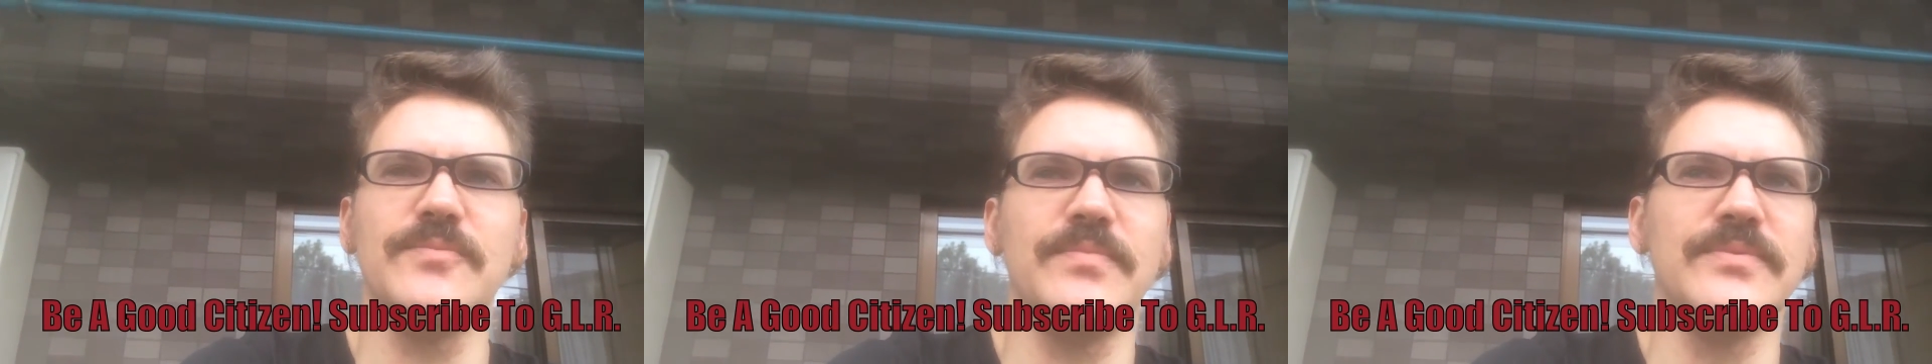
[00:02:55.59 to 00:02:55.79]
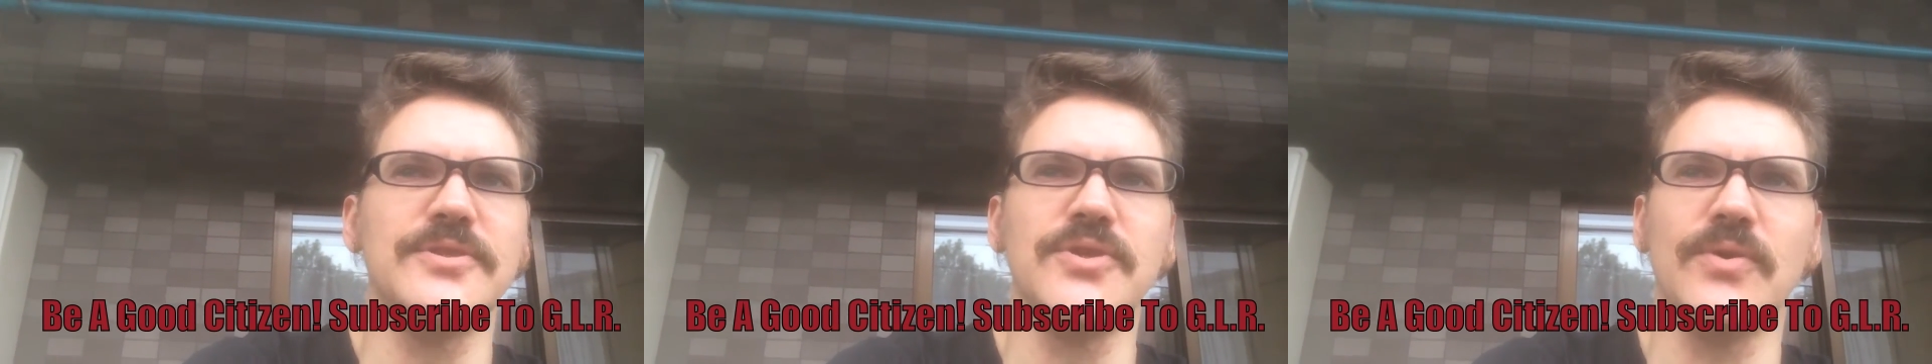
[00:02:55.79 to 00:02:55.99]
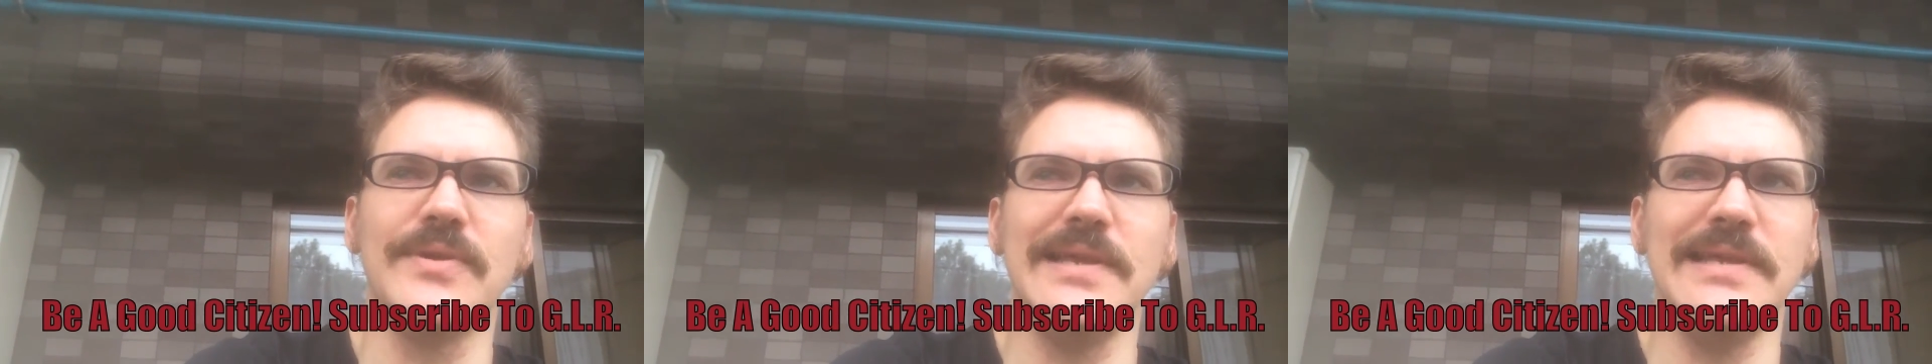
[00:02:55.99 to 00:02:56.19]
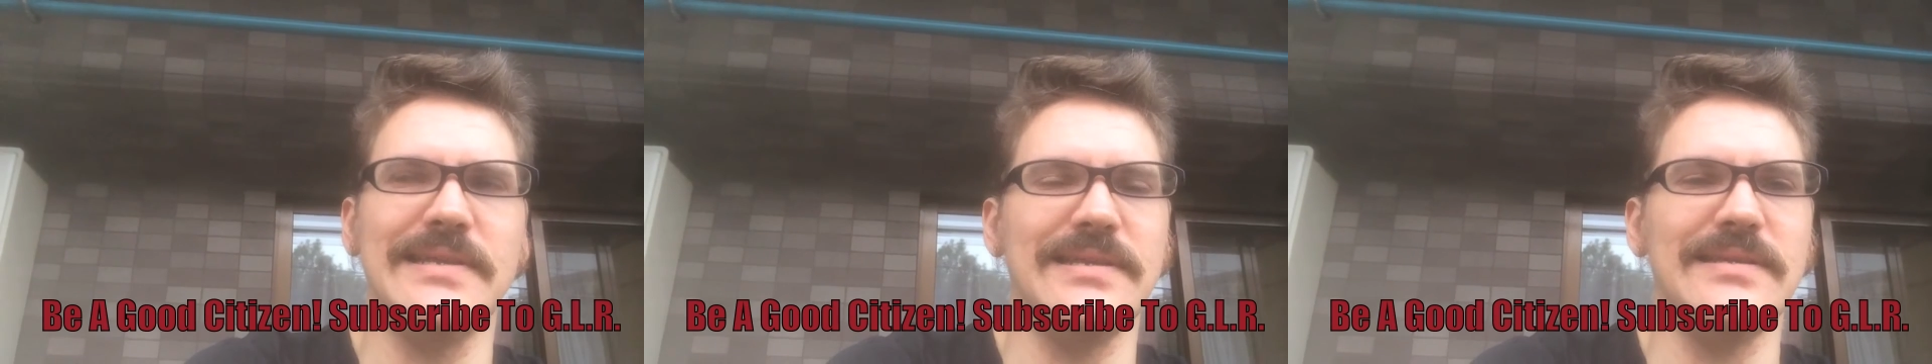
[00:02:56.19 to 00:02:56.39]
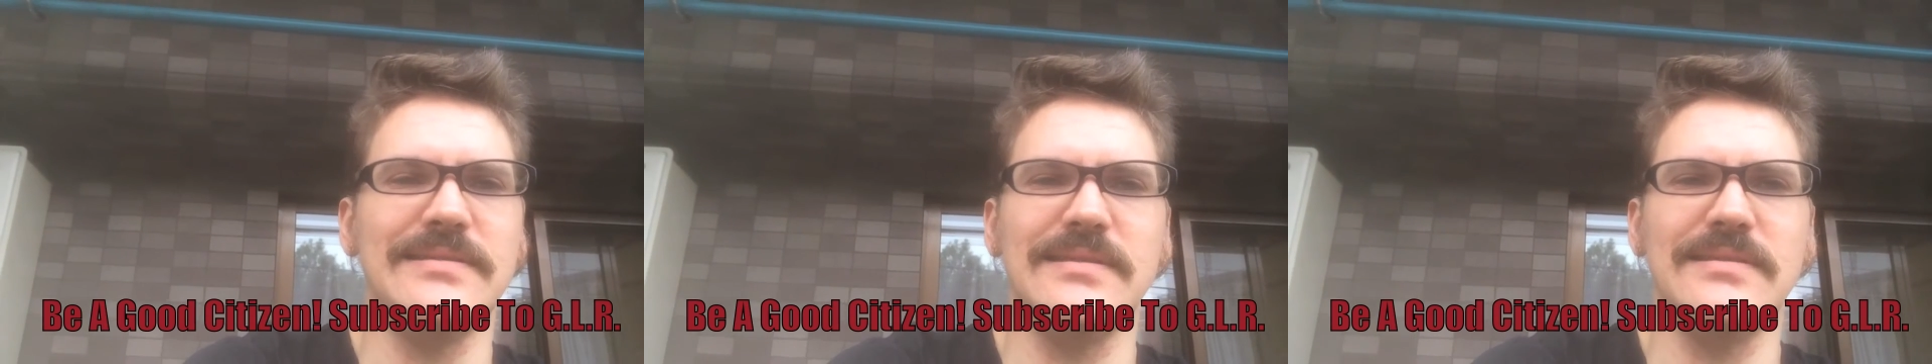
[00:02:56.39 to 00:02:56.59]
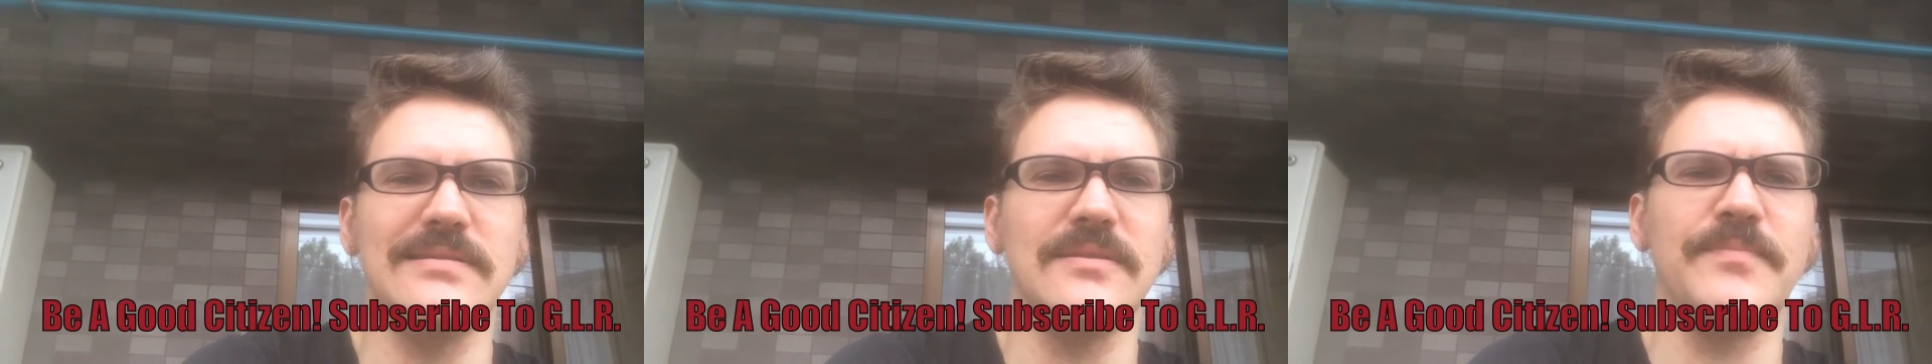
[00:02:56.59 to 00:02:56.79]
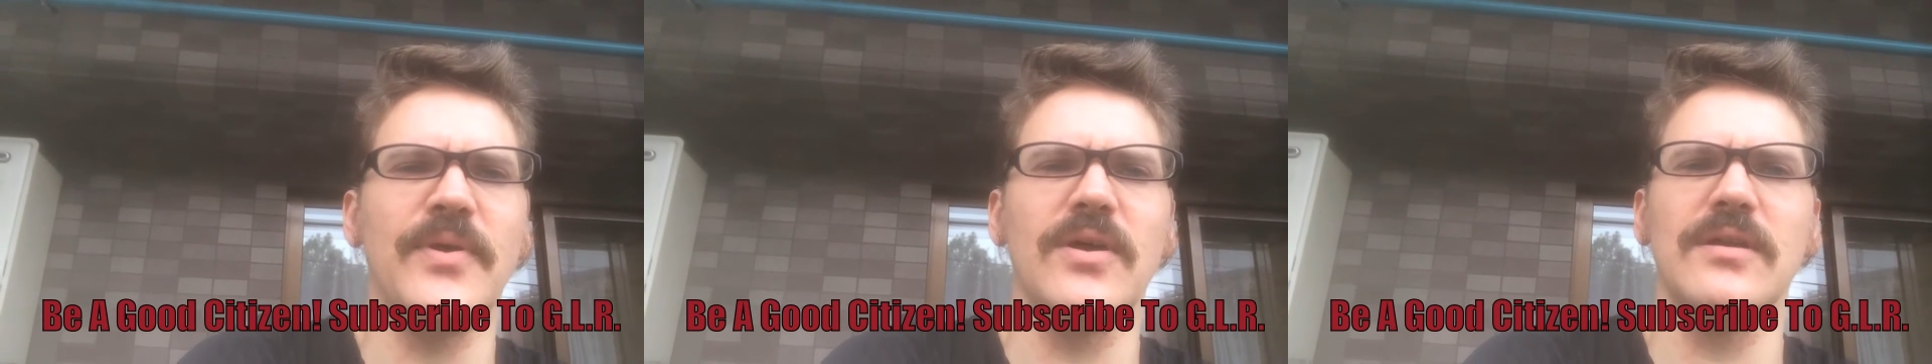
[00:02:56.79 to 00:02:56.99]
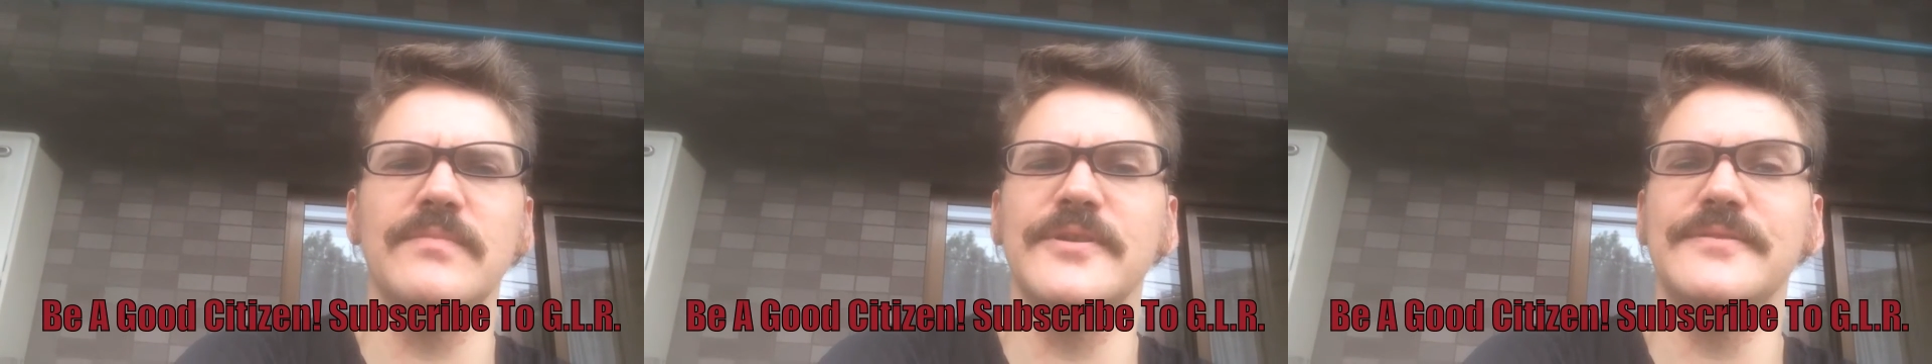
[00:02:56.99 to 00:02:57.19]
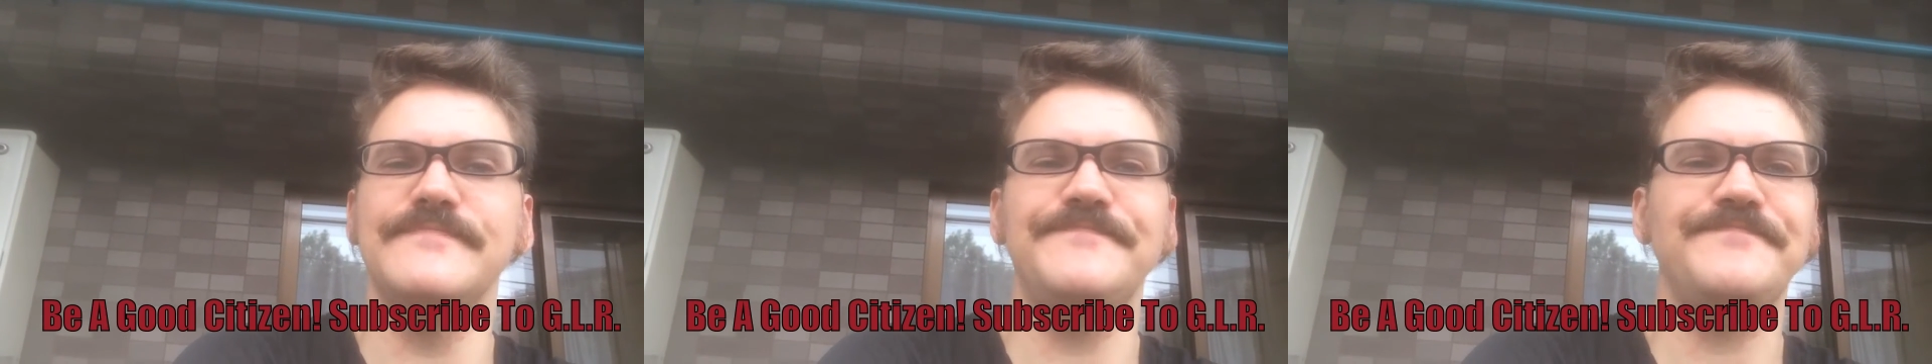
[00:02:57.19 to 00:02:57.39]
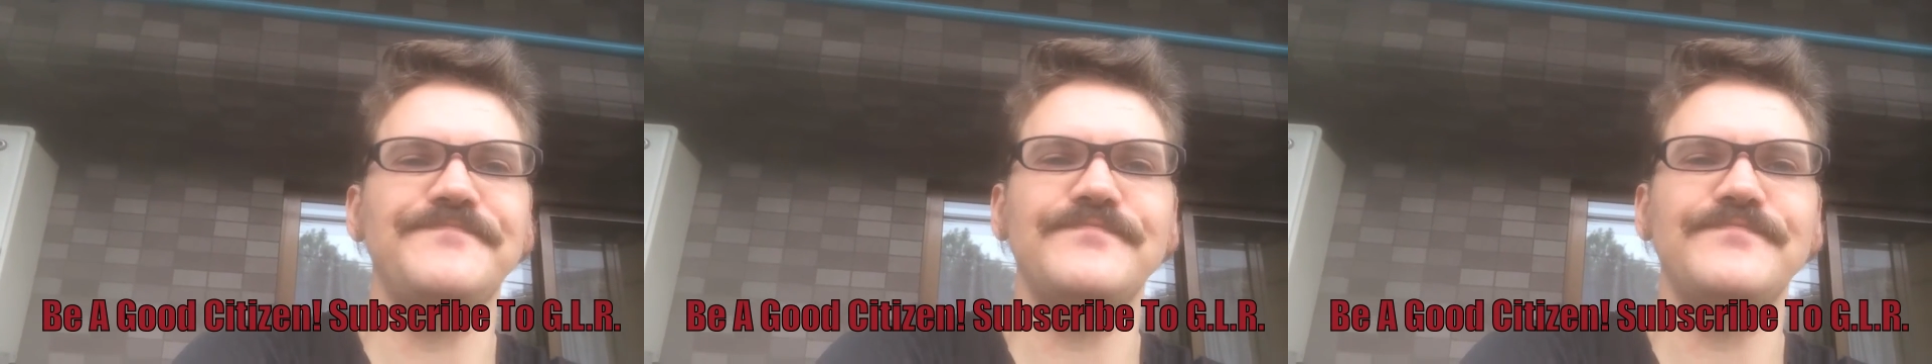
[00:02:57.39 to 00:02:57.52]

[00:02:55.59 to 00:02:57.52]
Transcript: supermajority in, in, in the parliament,